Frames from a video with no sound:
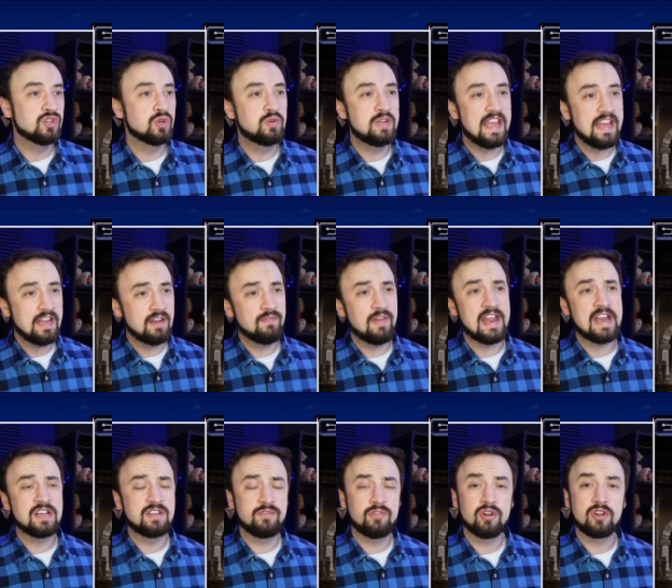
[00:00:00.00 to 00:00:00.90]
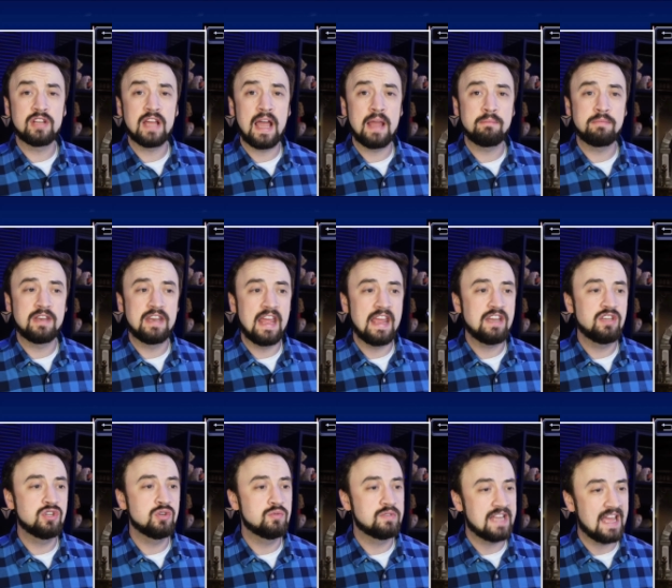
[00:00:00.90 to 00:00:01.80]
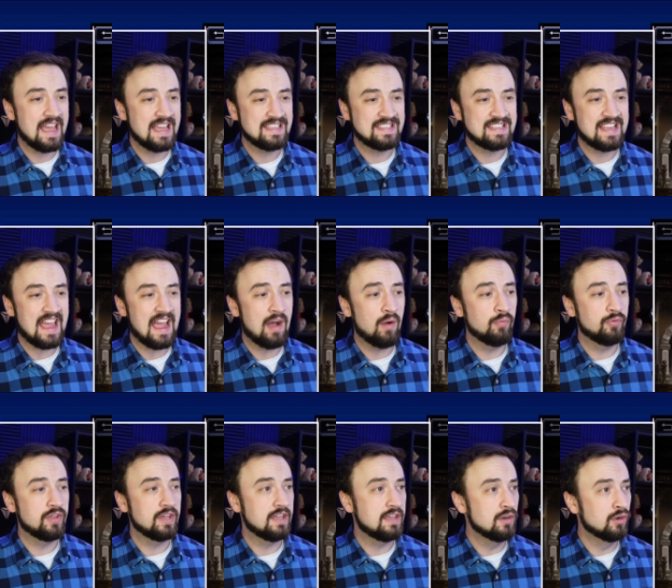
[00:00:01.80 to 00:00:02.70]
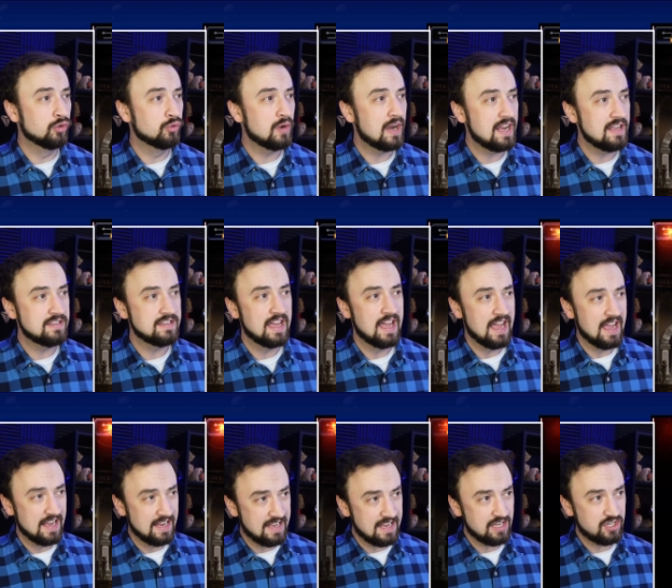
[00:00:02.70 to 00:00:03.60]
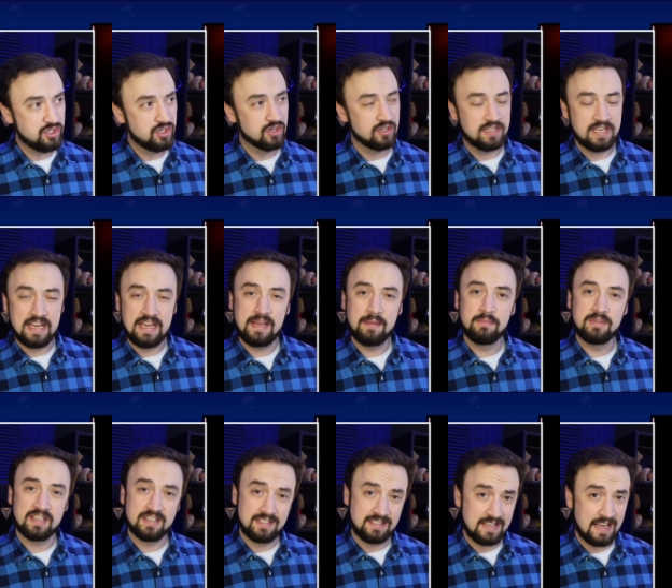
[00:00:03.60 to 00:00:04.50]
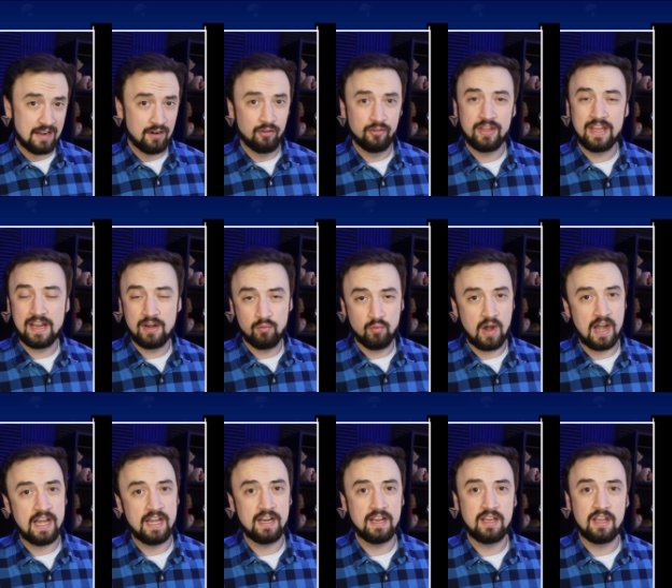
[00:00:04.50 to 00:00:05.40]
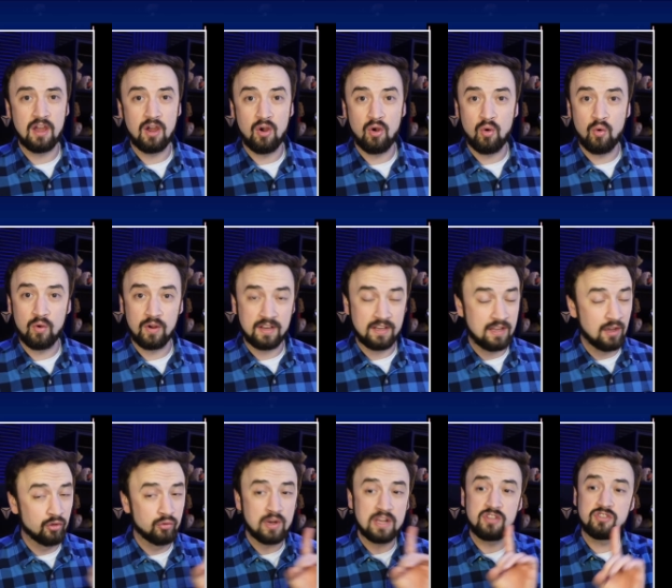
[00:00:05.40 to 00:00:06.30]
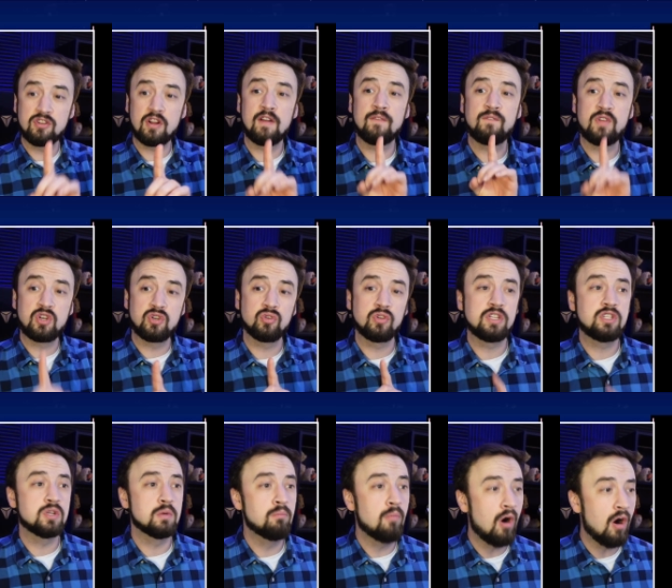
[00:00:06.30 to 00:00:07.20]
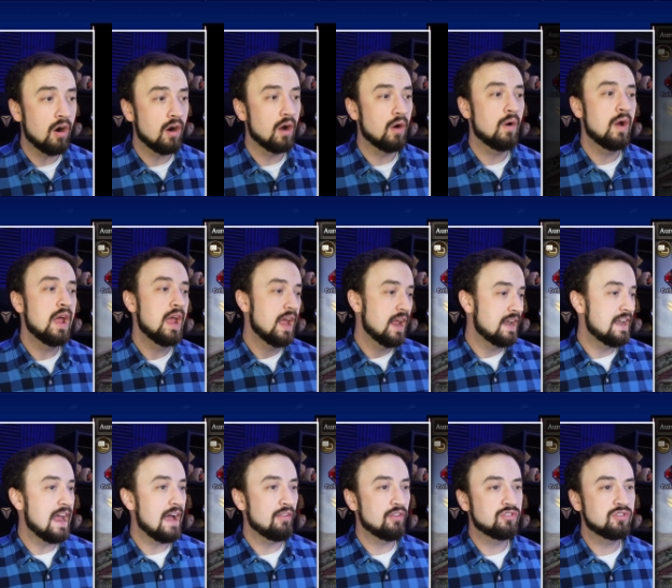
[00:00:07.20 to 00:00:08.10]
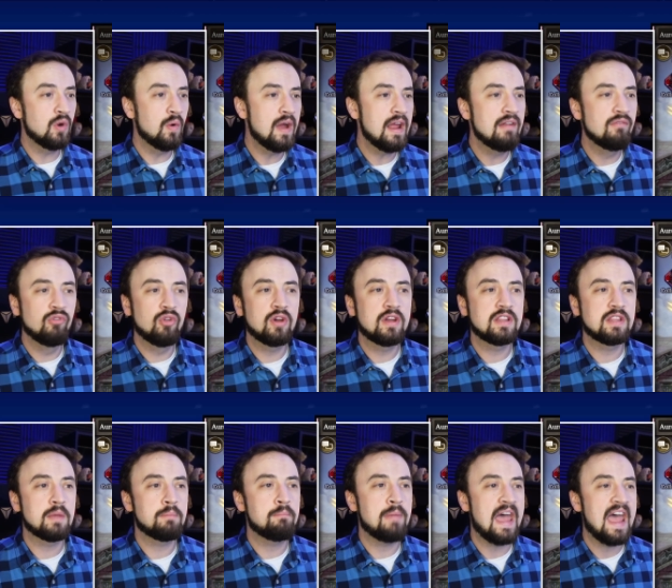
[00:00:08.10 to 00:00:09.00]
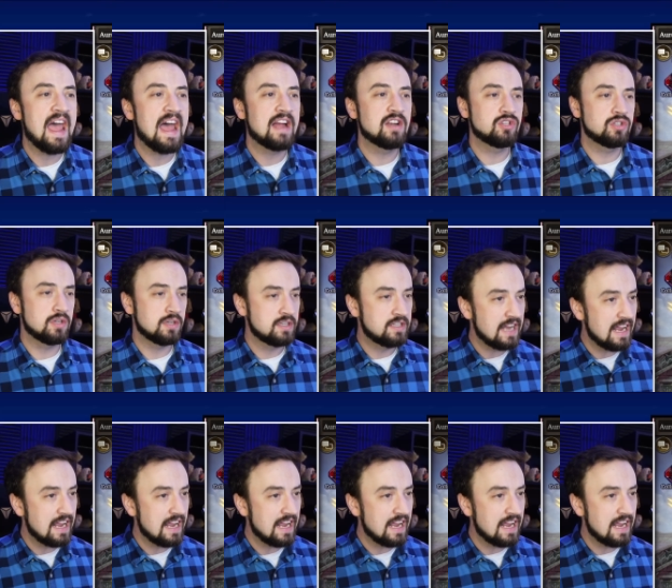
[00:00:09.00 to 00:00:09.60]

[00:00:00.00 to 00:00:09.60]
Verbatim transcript: so take advantage of your time today to test out the Guild Raids, get your teams settled in, ready to go. Guild Raids start officially tomorrow. Now, let's go ahead and look at the patch.